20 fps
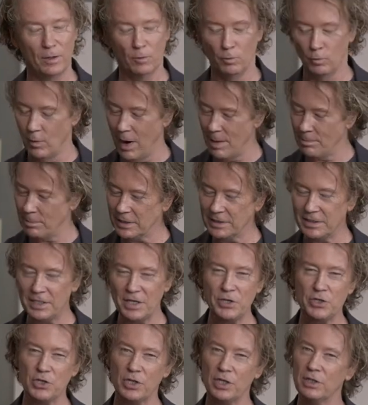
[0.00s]

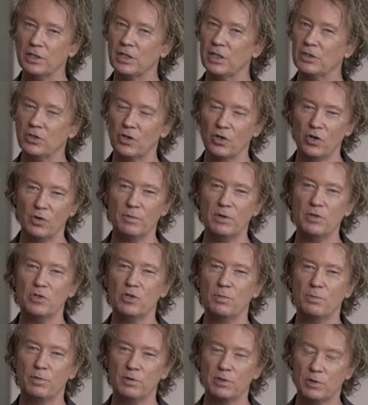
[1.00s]
Repetition determines
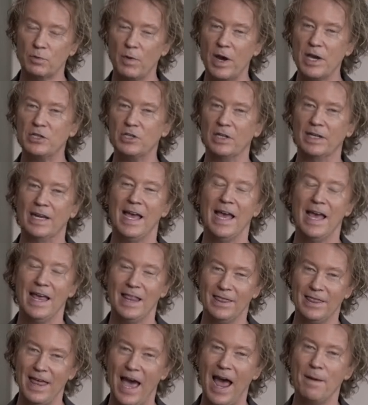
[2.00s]
your persuasion.
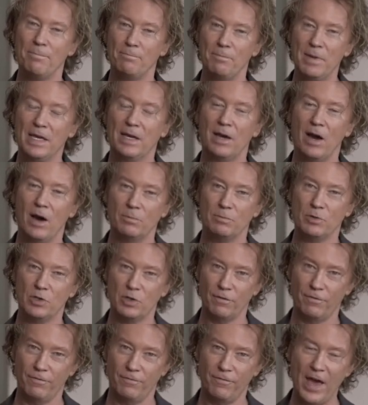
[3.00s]
That becomes
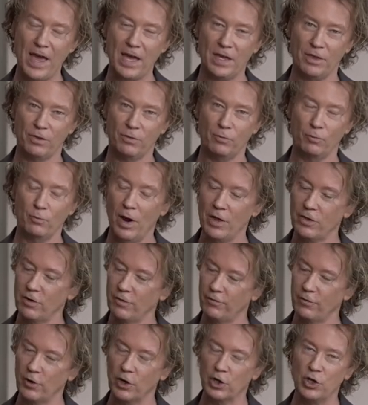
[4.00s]
your faith, whether
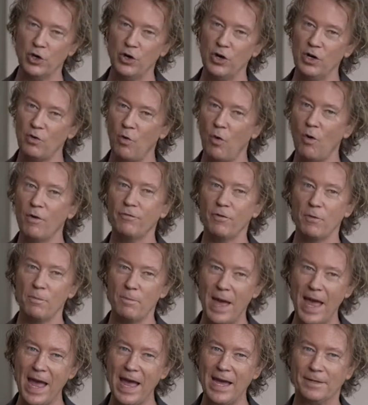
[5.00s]
for good or for
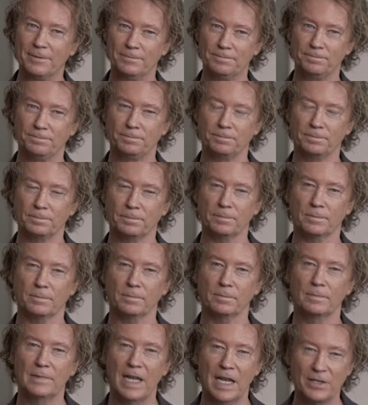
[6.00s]
bad.
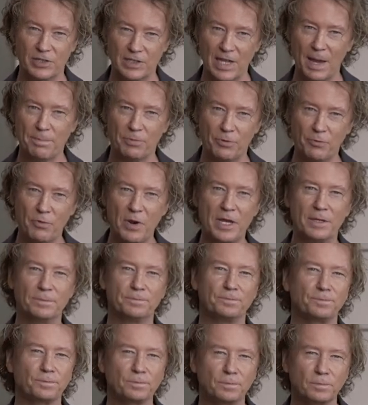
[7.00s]
Now, step three.
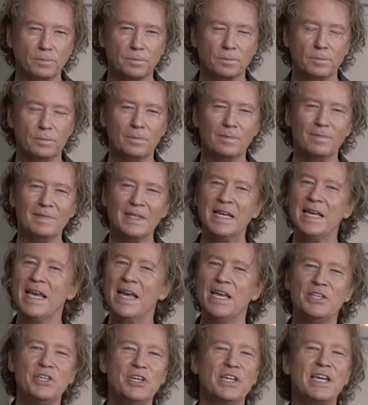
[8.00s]

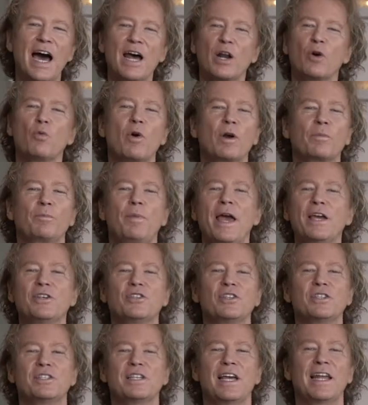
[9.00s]
You gotta work
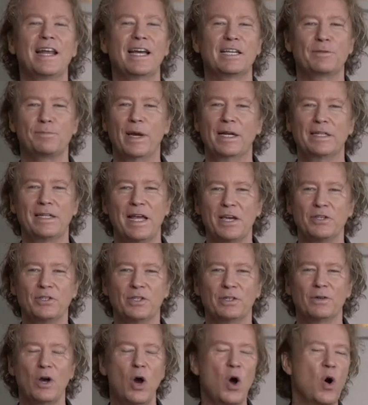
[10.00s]
patience and
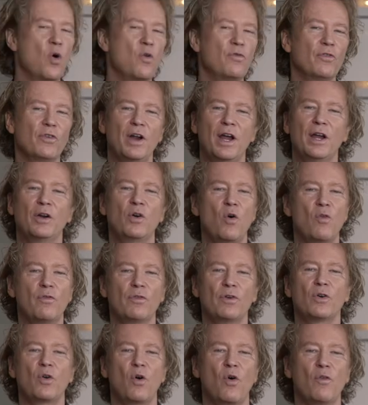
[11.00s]
expectation over and
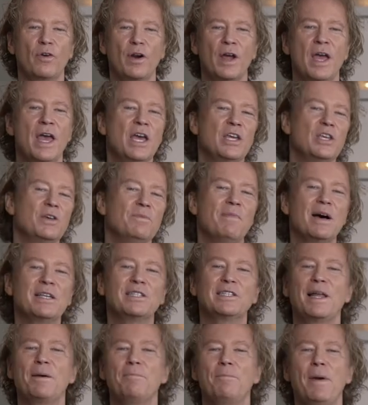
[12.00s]
over and over. You
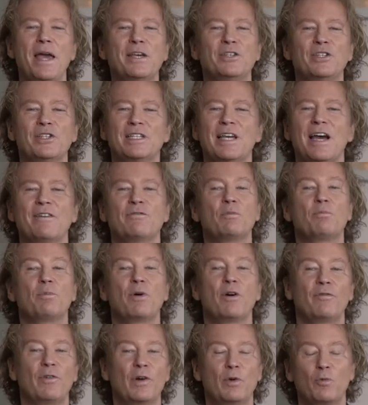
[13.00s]
must let patience have her
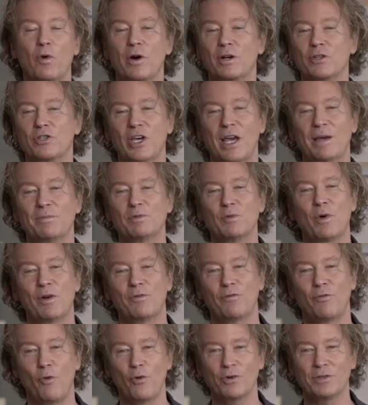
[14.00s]
perfect work, James
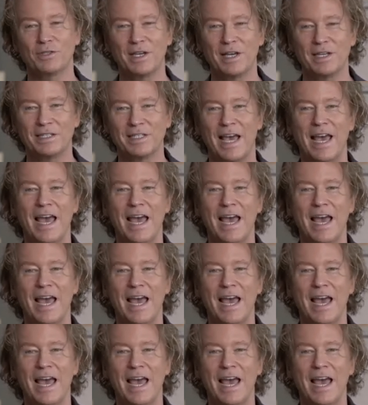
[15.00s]
1:4 says.